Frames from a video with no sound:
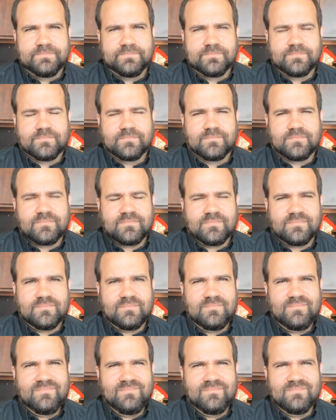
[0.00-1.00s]

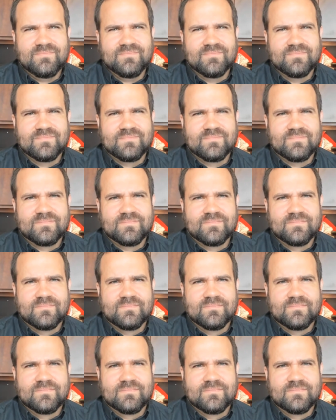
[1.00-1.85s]
(silence)